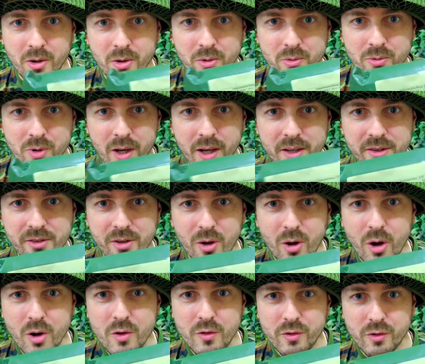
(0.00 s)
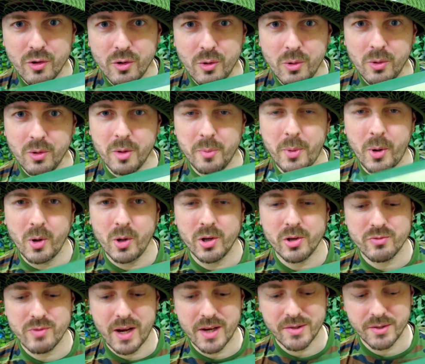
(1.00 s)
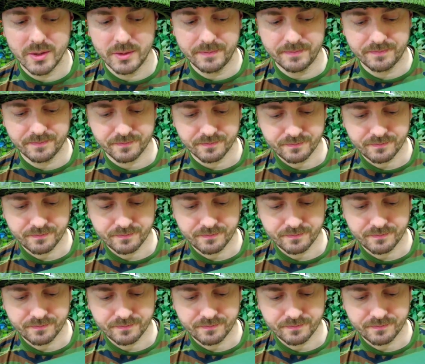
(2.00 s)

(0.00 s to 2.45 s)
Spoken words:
Right, so overall, the Polish ration.